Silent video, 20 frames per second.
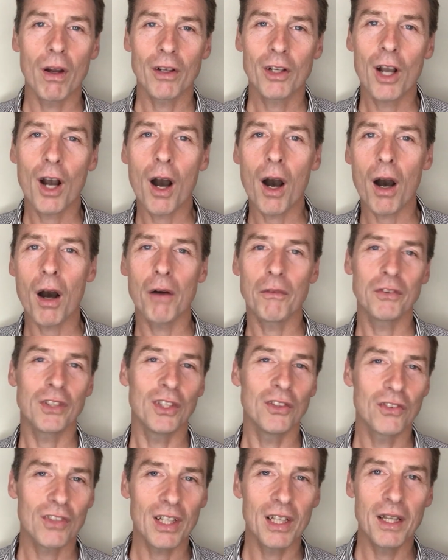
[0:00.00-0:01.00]
carved
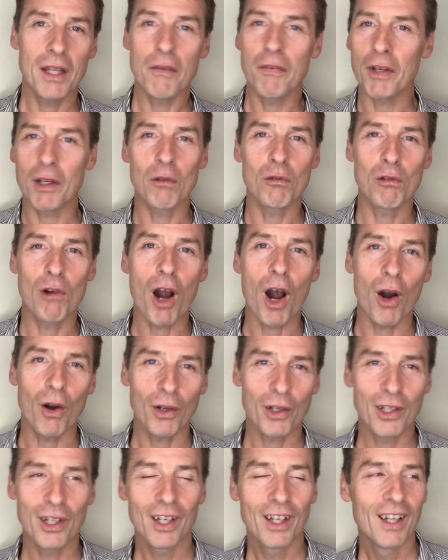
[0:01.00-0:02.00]
into living
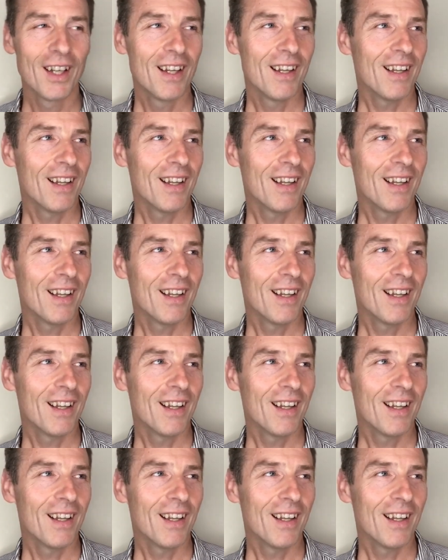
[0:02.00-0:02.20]
rock.